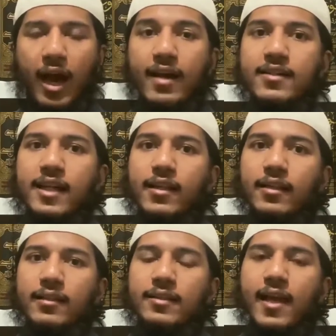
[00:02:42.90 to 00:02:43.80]

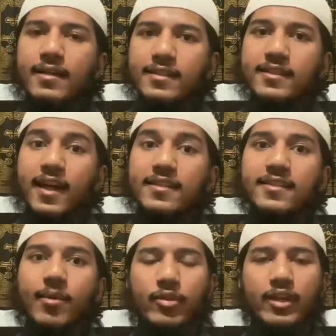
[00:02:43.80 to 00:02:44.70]
until they discuss
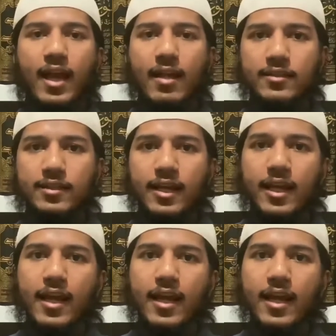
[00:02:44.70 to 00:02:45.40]
something else.